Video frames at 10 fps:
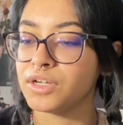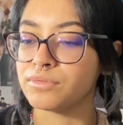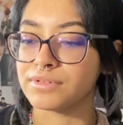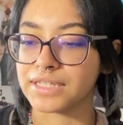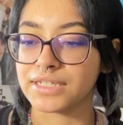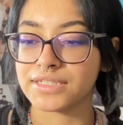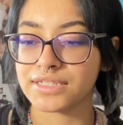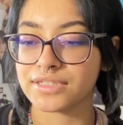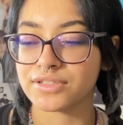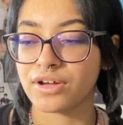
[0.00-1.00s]
related to
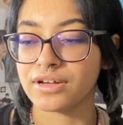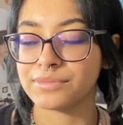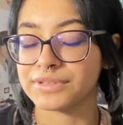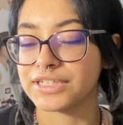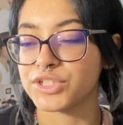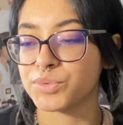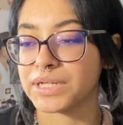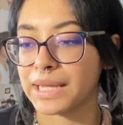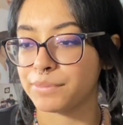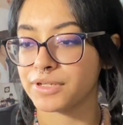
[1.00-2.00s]
this song and related to
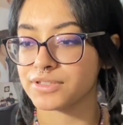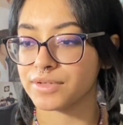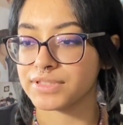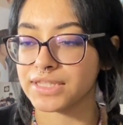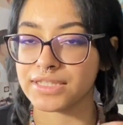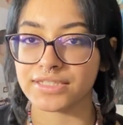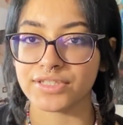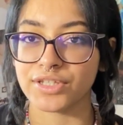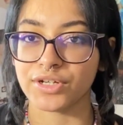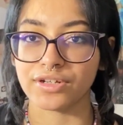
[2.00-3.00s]
ENHYPEN because obviously this
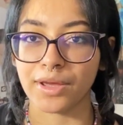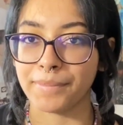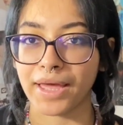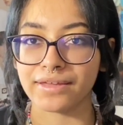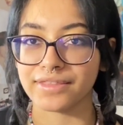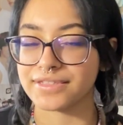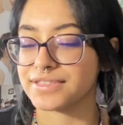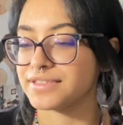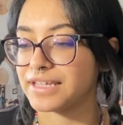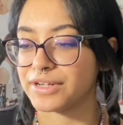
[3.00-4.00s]
is their comeback, this
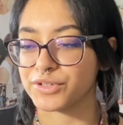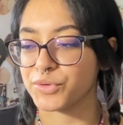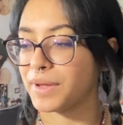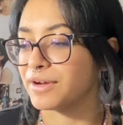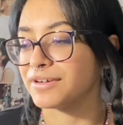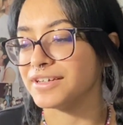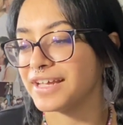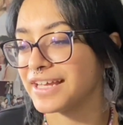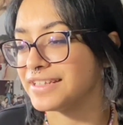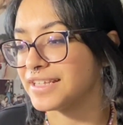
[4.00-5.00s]
is their new era,
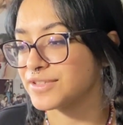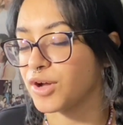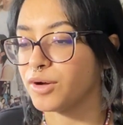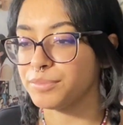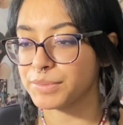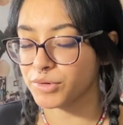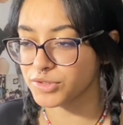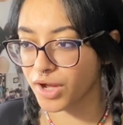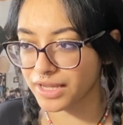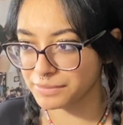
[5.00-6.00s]
and that's all people are
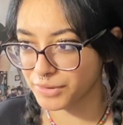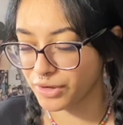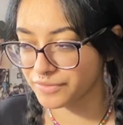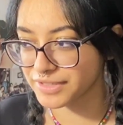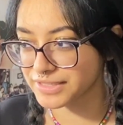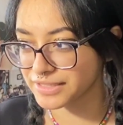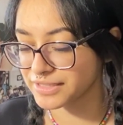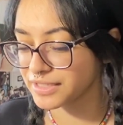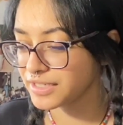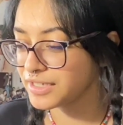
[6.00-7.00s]
talking about
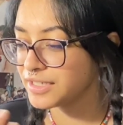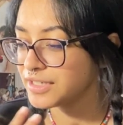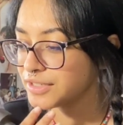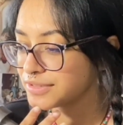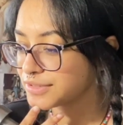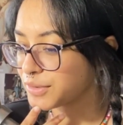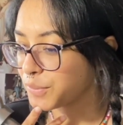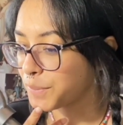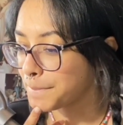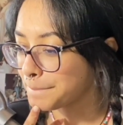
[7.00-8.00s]
obviously.
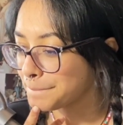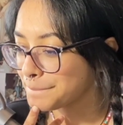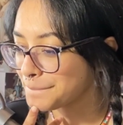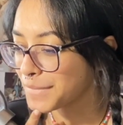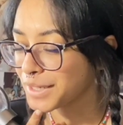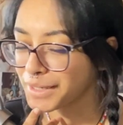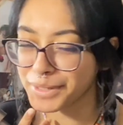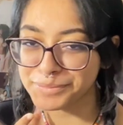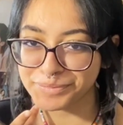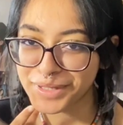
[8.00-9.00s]
So
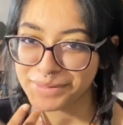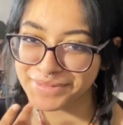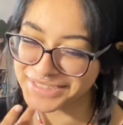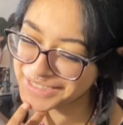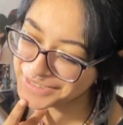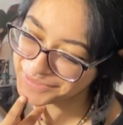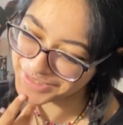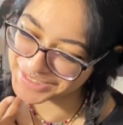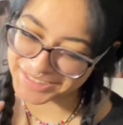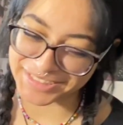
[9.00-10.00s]
yeah, I'm excited to
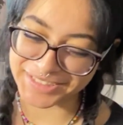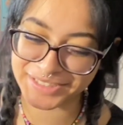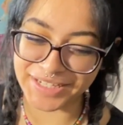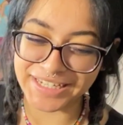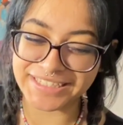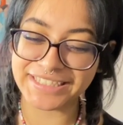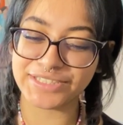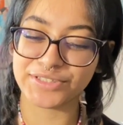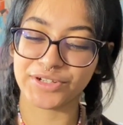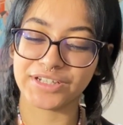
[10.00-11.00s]
watch it, so let's get
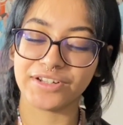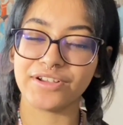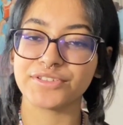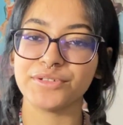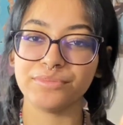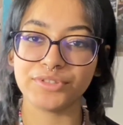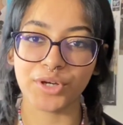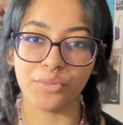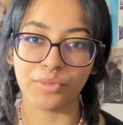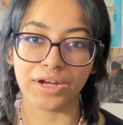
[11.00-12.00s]
started. Also,
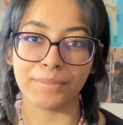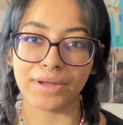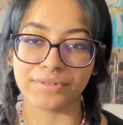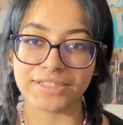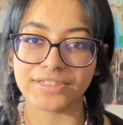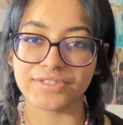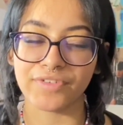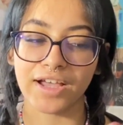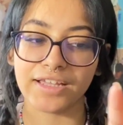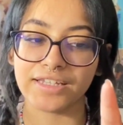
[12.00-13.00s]
don't worry, my wrist is
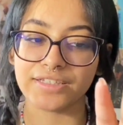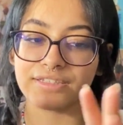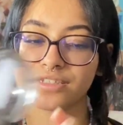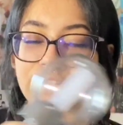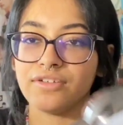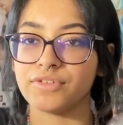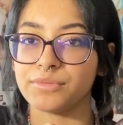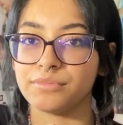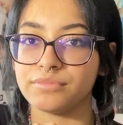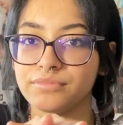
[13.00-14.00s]
fine. It's to
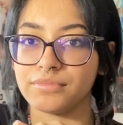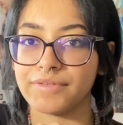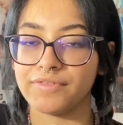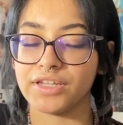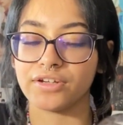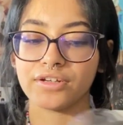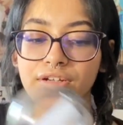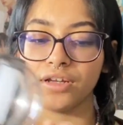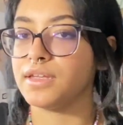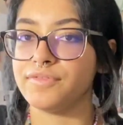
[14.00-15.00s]
cover my finger,
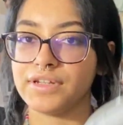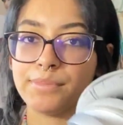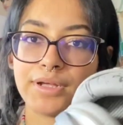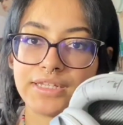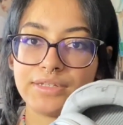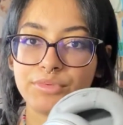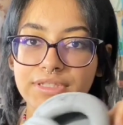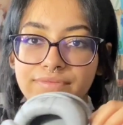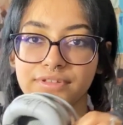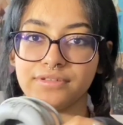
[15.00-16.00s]
if anybody
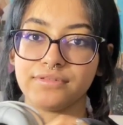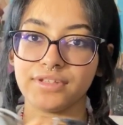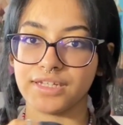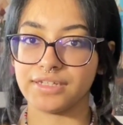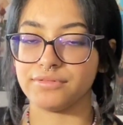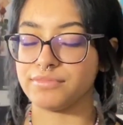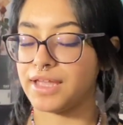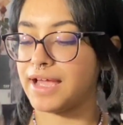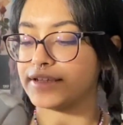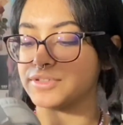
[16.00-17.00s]
was even gonna
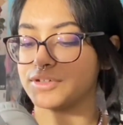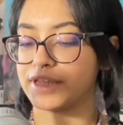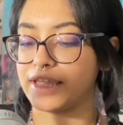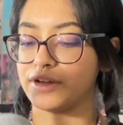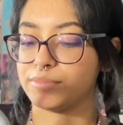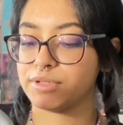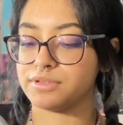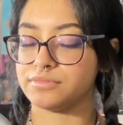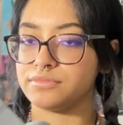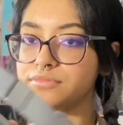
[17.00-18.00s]
ask or care.
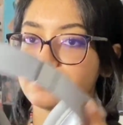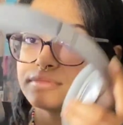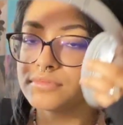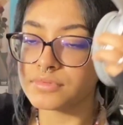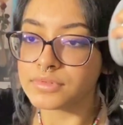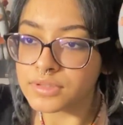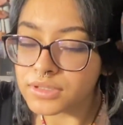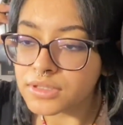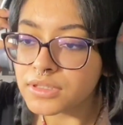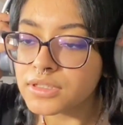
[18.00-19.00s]
But
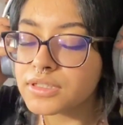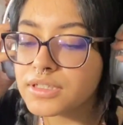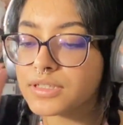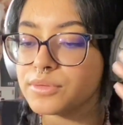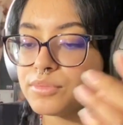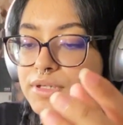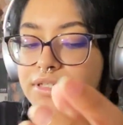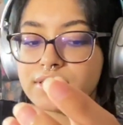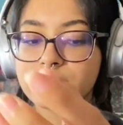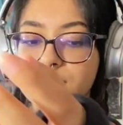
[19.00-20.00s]

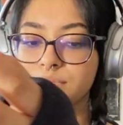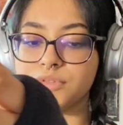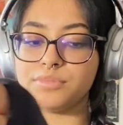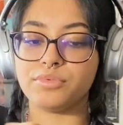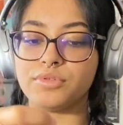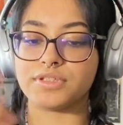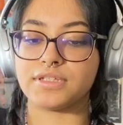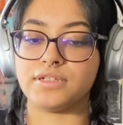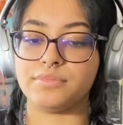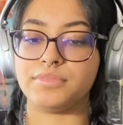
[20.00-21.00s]
anyways, I'm gonna pull this
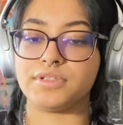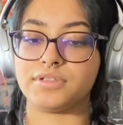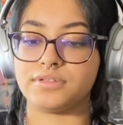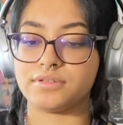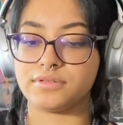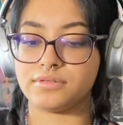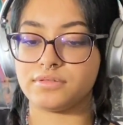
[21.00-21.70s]
up because